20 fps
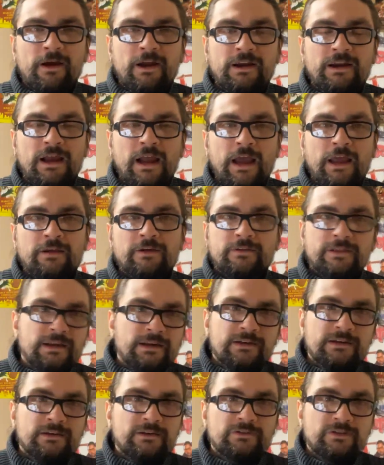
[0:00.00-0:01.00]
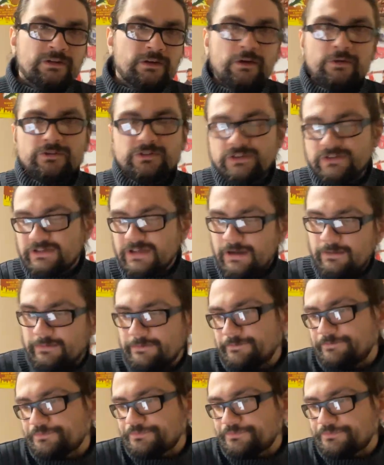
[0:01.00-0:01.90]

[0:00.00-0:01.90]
are you hiding her? She knows she's coming.